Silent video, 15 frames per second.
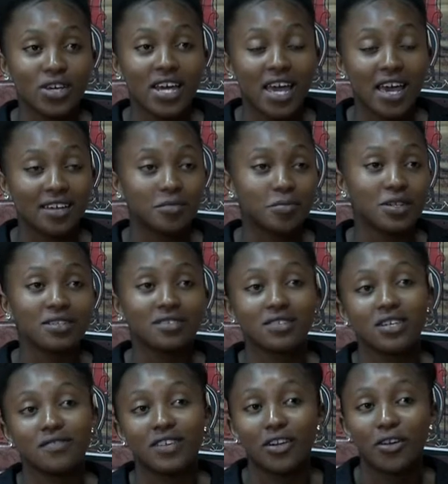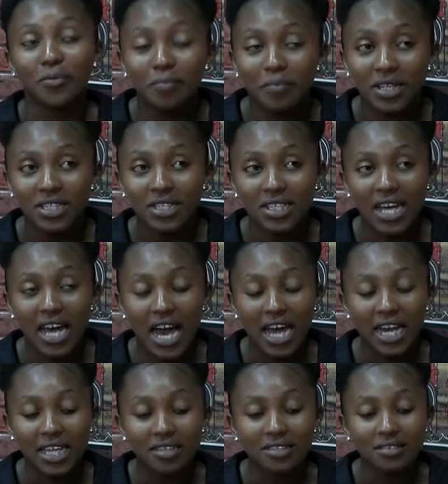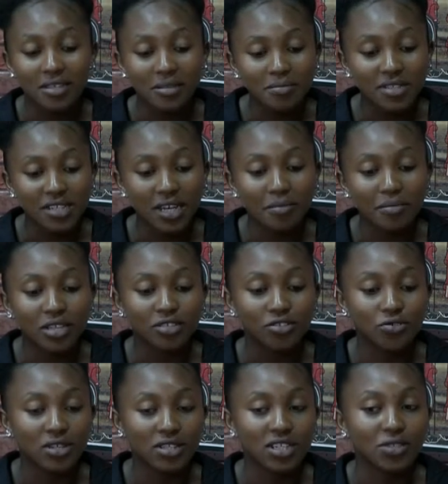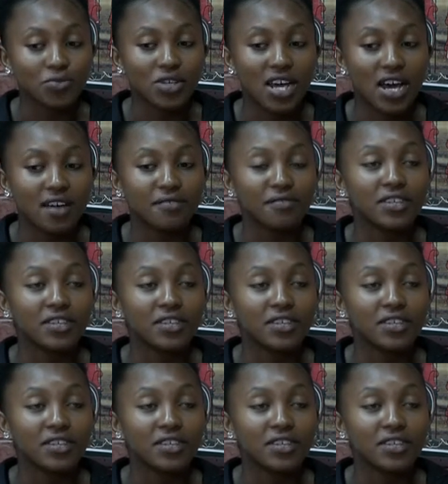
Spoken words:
experience development and at the same time ensure that we have